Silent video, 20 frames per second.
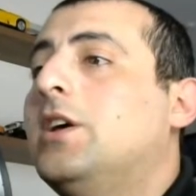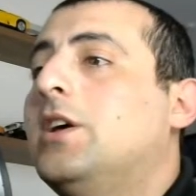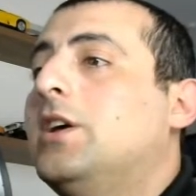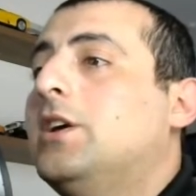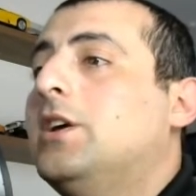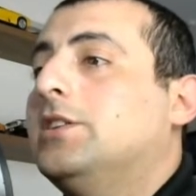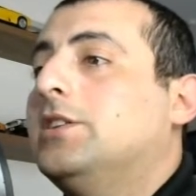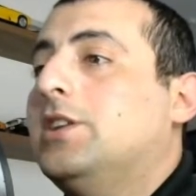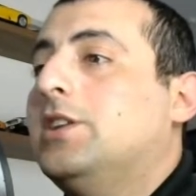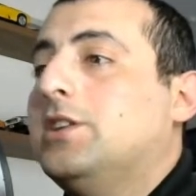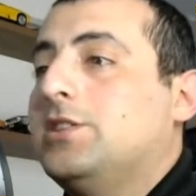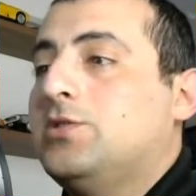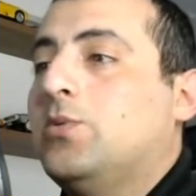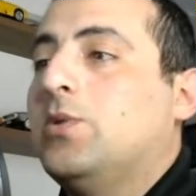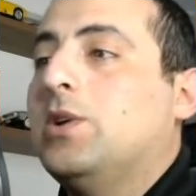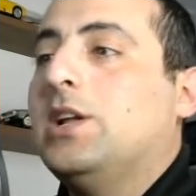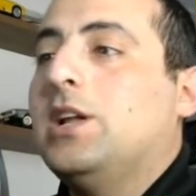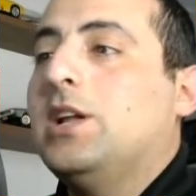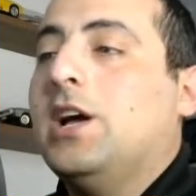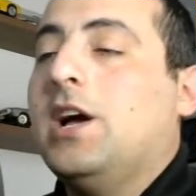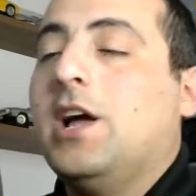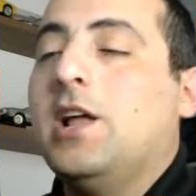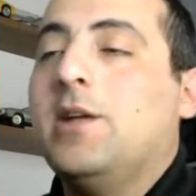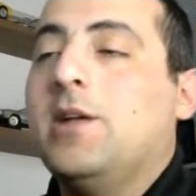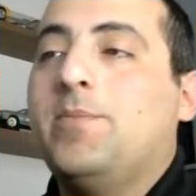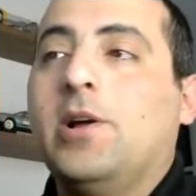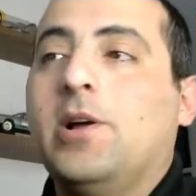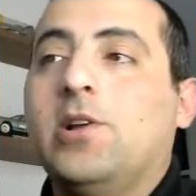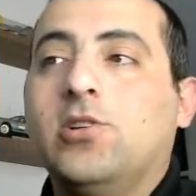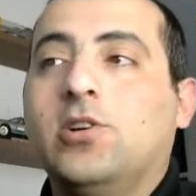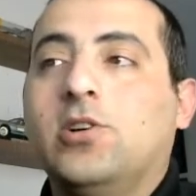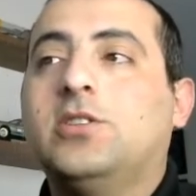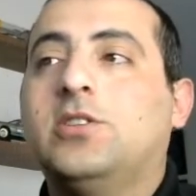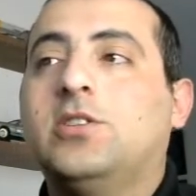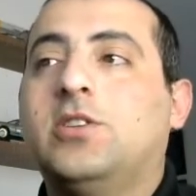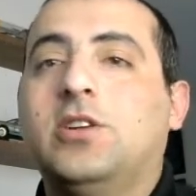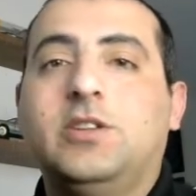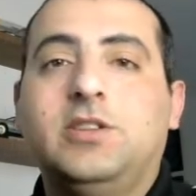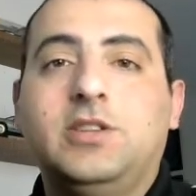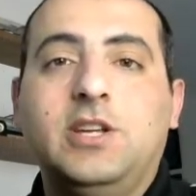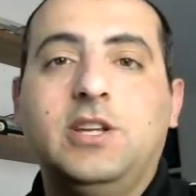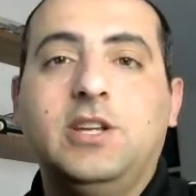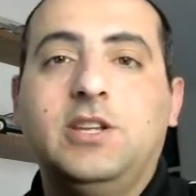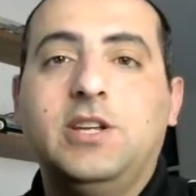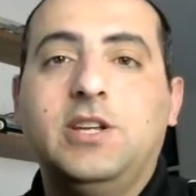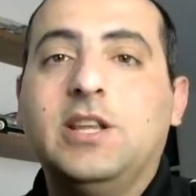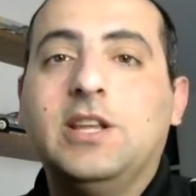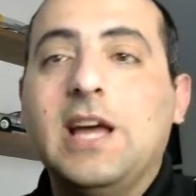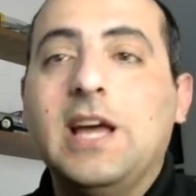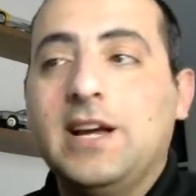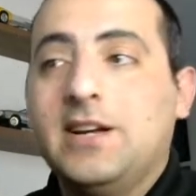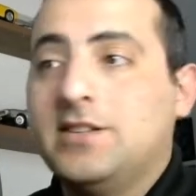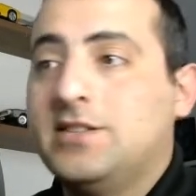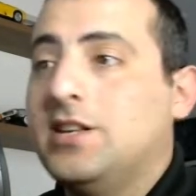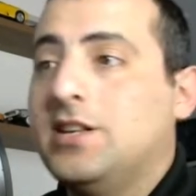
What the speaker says: This will help a lot DD decks,